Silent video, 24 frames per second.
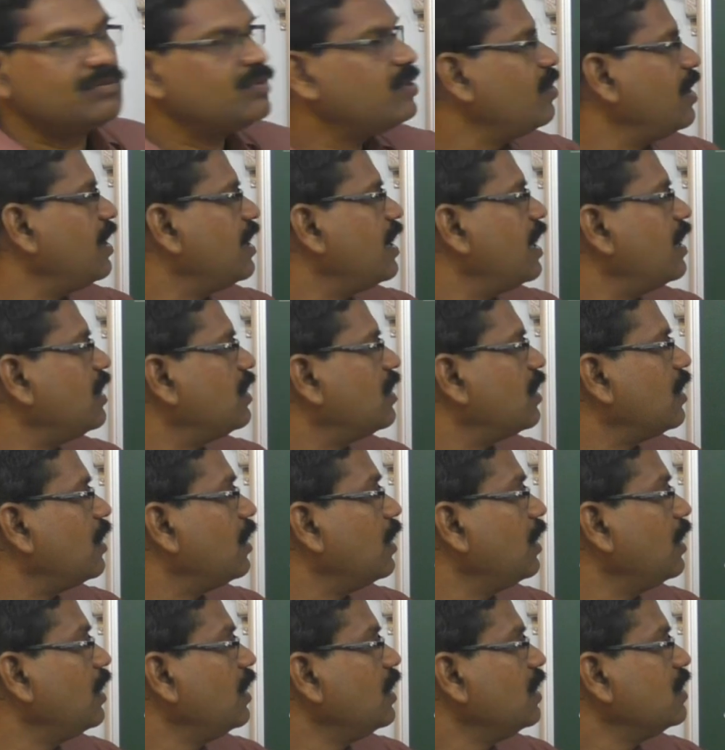We will get
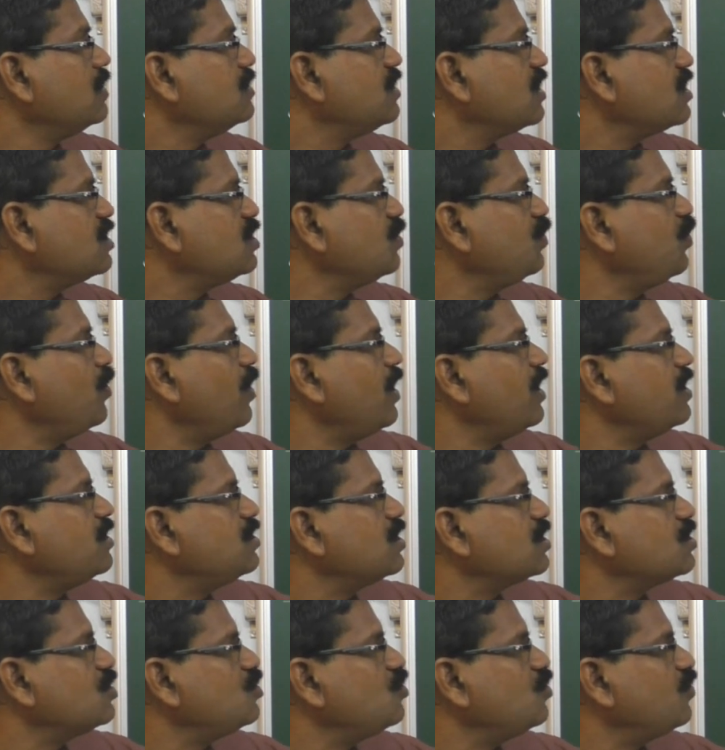
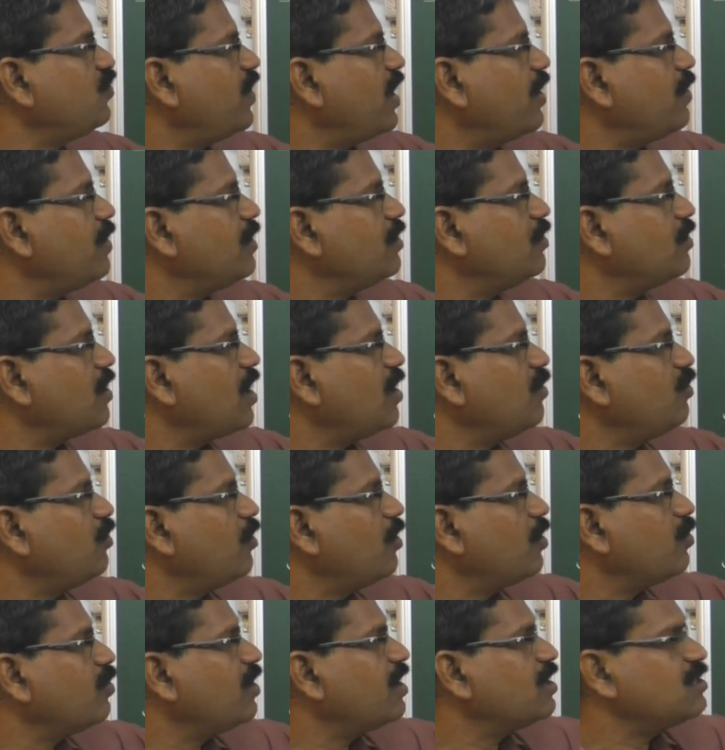6.625 into 10
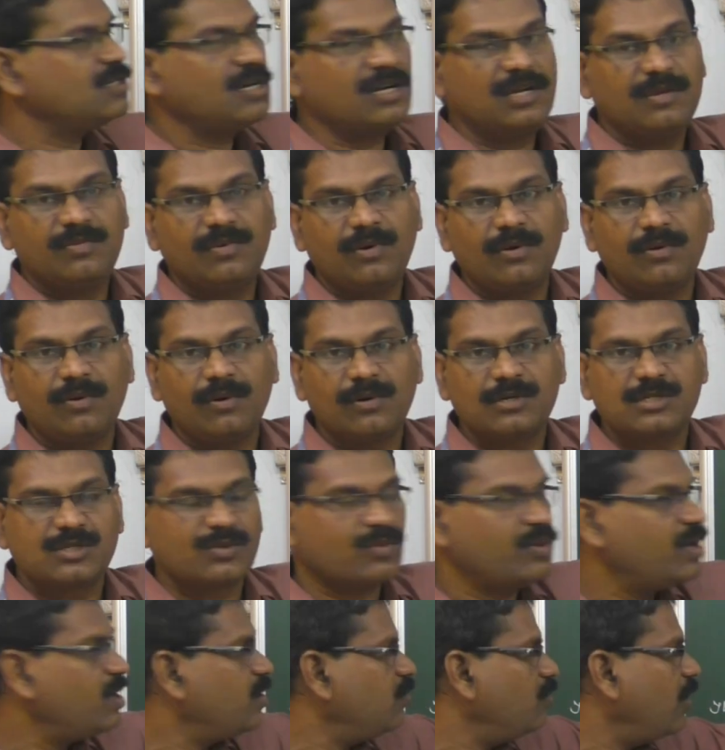power minus 34 whole
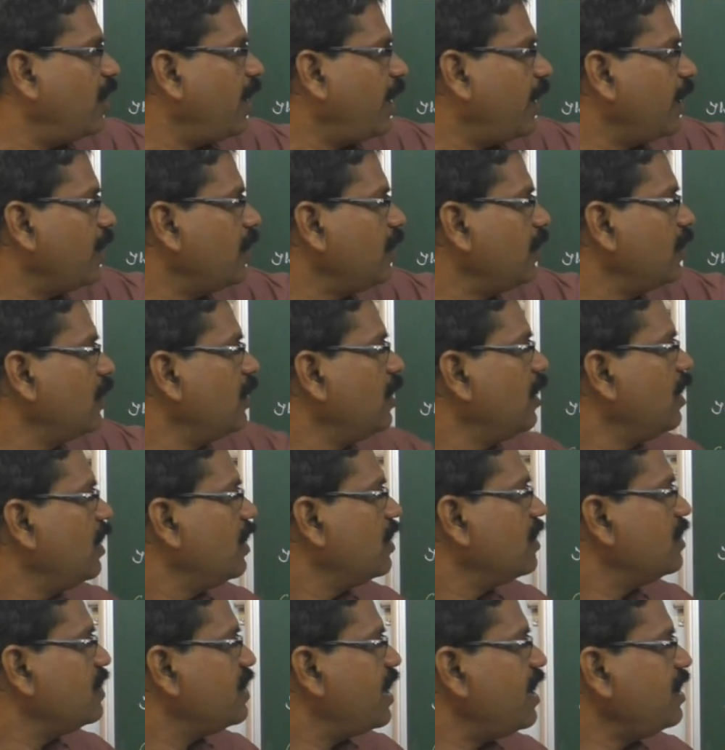square by
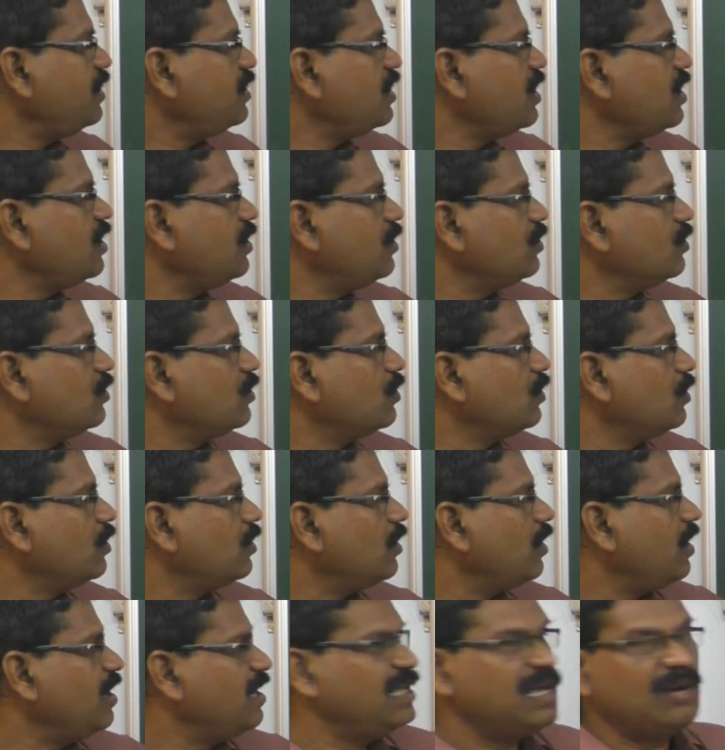8 into
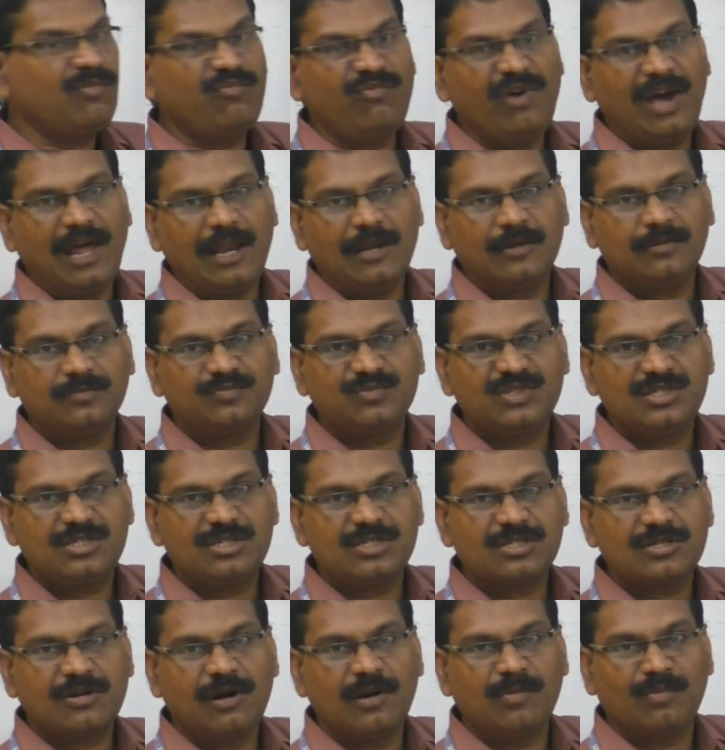m value. This
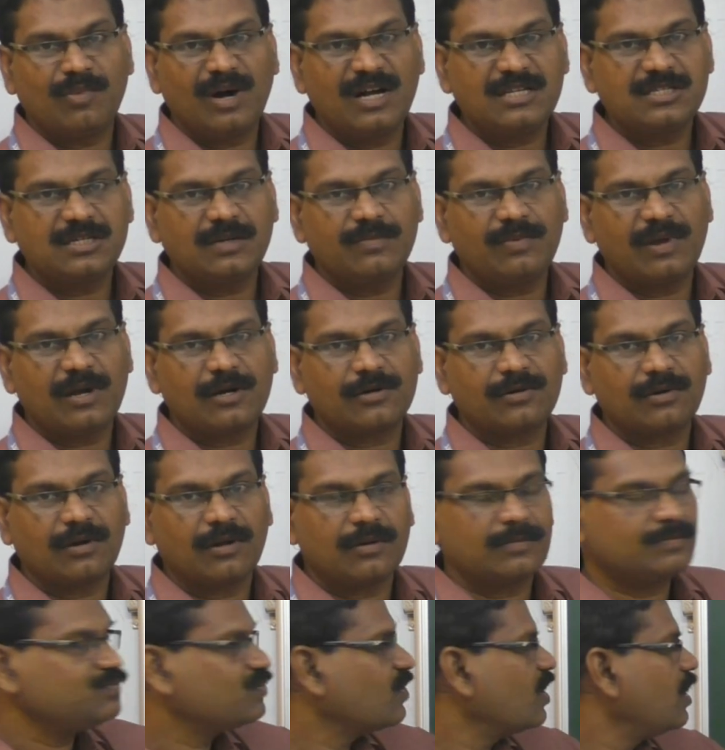is called mass of
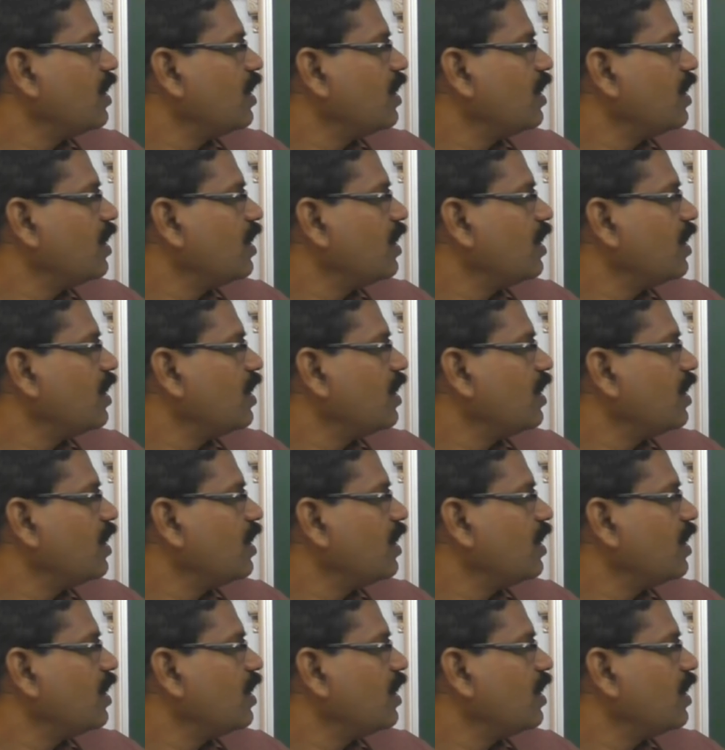electron.